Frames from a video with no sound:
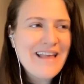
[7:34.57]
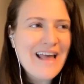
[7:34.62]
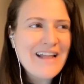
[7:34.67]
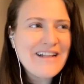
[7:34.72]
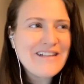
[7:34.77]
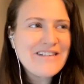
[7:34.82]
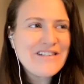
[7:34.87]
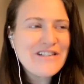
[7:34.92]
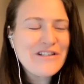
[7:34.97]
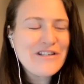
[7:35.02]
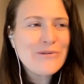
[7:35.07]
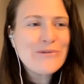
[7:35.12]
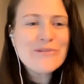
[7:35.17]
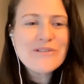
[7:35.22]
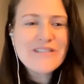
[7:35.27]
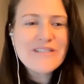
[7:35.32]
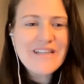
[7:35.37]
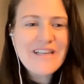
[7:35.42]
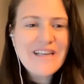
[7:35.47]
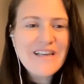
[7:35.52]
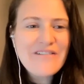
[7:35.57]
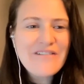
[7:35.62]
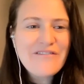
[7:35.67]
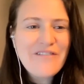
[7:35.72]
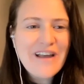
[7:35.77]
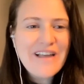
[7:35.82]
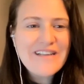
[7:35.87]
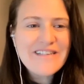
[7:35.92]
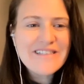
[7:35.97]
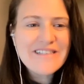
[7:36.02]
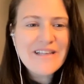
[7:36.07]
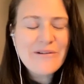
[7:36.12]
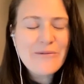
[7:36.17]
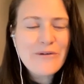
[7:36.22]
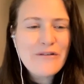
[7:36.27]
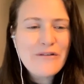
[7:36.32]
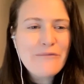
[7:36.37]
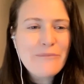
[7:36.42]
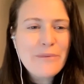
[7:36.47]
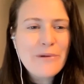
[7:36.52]
get to use the advice that
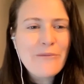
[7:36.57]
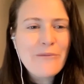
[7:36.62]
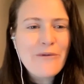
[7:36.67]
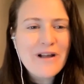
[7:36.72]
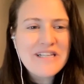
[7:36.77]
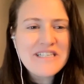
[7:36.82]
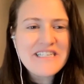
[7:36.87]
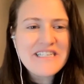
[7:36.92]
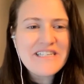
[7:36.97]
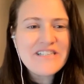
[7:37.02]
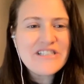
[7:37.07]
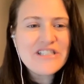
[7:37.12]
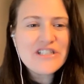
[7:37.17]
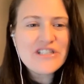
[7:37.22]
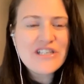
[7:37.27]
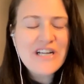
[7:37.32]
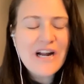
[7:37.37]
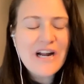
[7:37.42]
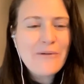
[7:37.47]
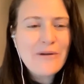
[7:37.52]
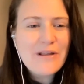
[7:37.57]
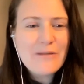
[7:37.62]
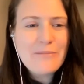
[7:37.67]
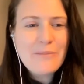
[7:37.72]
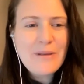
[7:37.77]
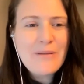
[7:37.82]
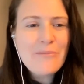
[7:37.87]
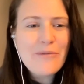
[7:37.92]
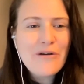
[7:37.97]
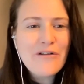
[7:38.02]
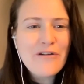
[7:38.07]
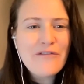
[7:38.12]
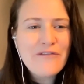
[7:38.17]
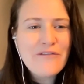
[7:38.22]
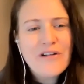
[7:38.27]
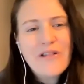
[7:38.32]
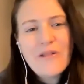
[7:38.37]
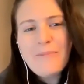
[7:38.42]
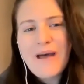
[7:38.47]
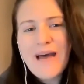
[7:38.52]
we've been wanting to share with people
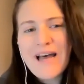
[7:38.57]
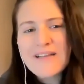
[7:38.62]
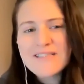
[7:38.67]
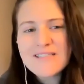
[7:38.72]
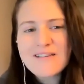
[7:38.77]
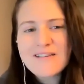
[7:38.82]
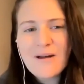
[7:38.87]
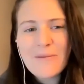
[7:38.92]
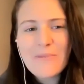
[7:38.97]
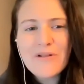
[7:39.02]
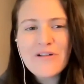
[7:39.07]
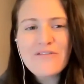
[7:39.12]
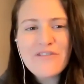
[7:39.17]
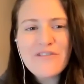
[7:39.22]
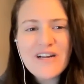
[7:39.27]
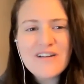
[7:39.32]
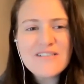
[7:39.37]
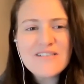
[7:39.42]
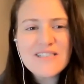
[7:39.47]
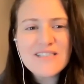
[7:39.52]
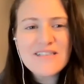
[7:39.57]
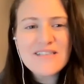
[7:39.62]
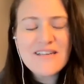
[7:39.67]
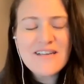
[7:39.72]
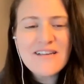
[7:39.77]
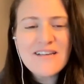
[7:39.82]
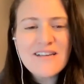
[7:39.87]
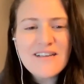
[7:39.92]
for the past couple of years.